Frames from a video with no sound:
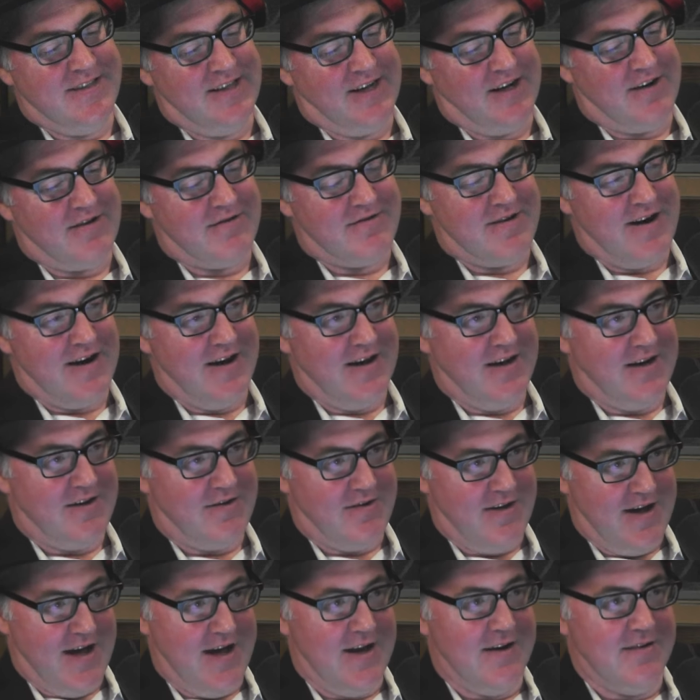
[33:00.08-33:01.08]
the
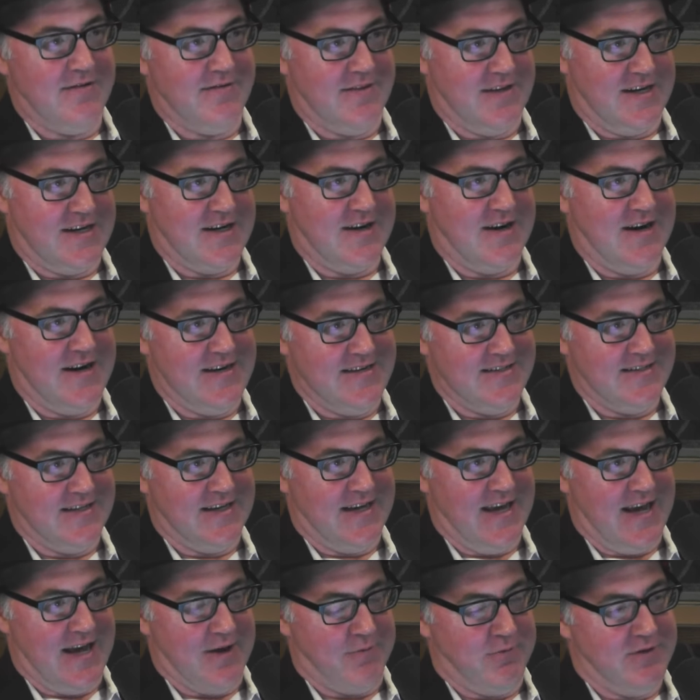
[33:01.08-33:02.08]
creator of the Crazy
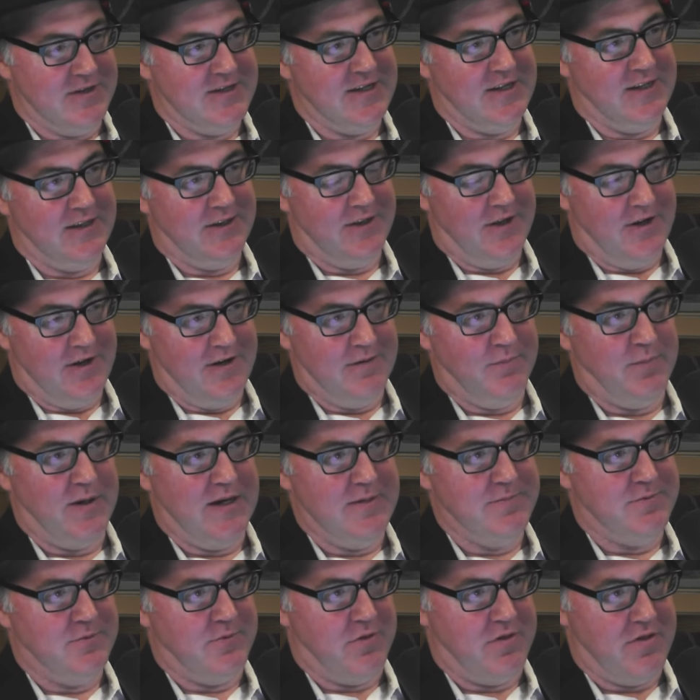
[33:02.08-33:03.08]
Gang, which a lot of
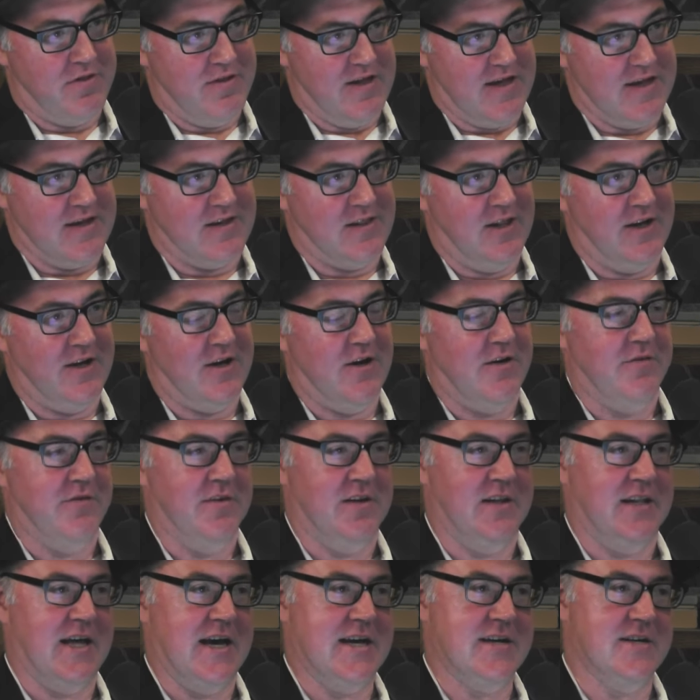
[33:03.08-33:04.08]
people think. Like
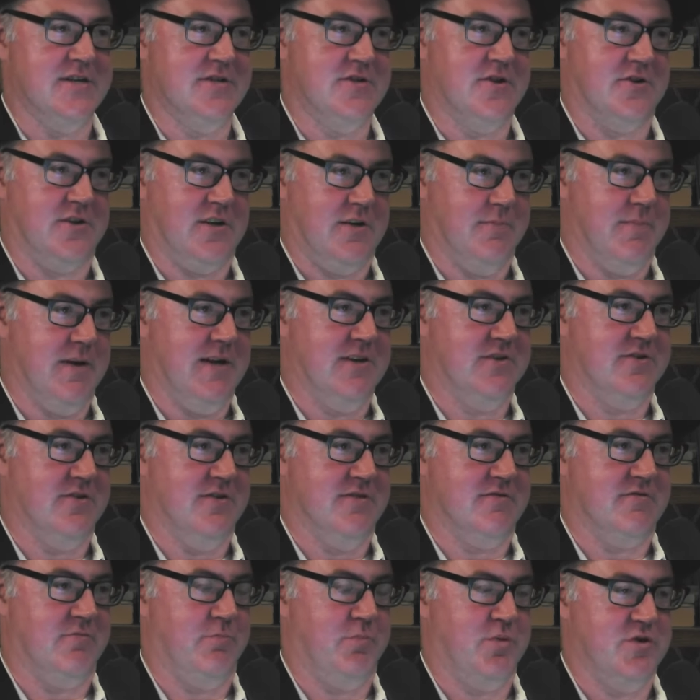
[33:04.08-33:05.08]
often later
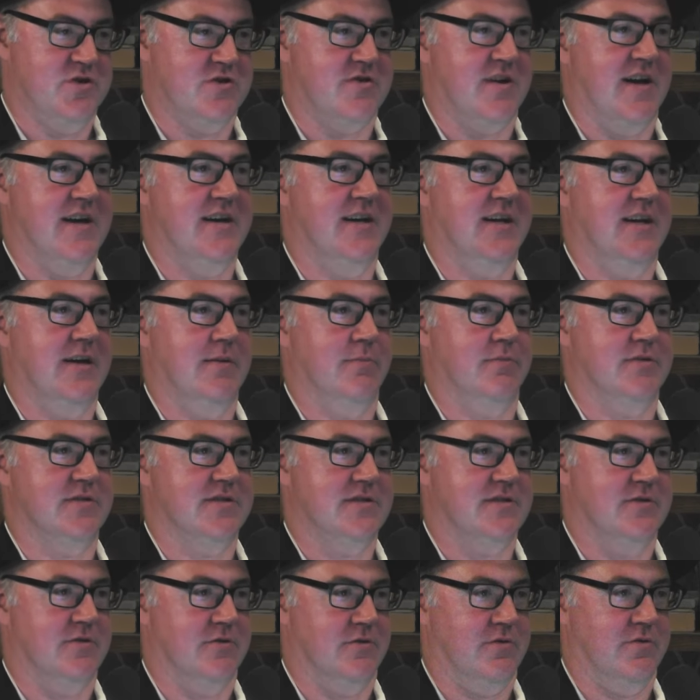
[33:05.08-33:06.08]
documentaries have portrayed him as
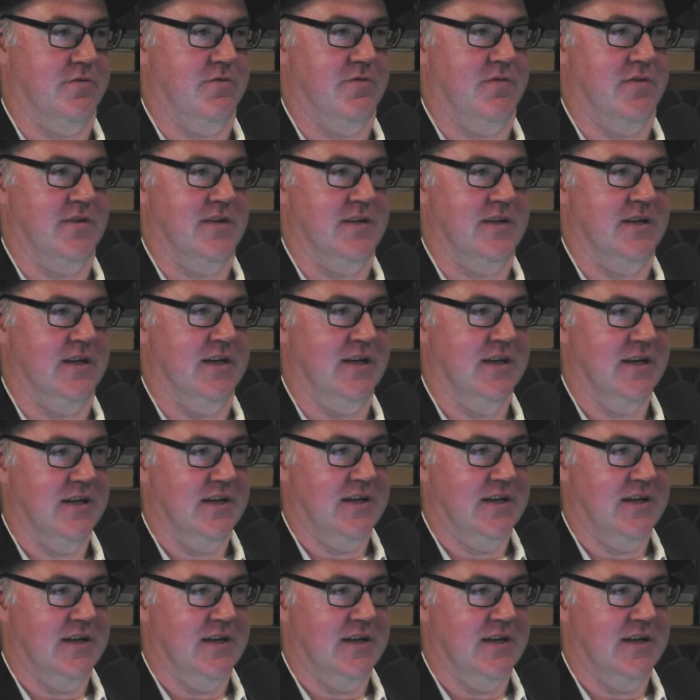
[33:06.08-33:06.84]
sort of the